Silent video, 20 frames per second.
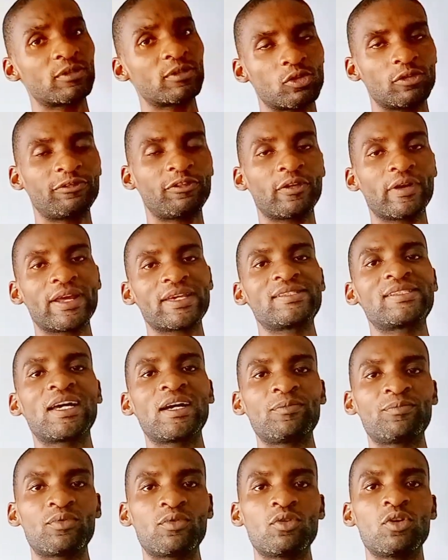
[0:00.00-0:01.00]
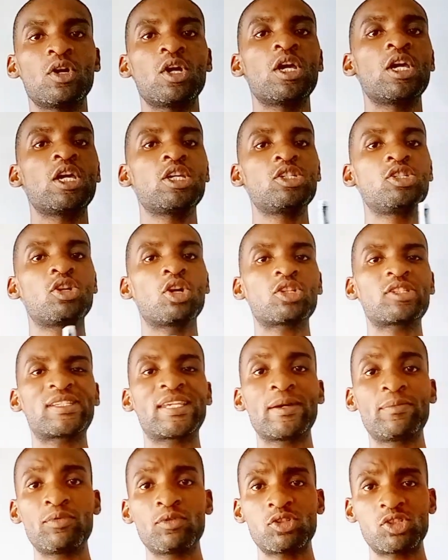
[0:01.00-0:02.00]
So for example, your
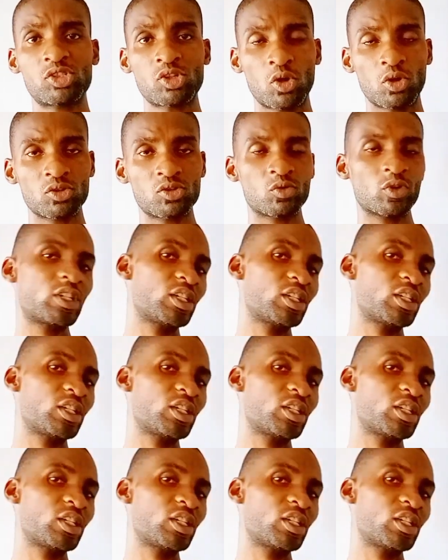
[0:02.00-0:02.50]
table salt,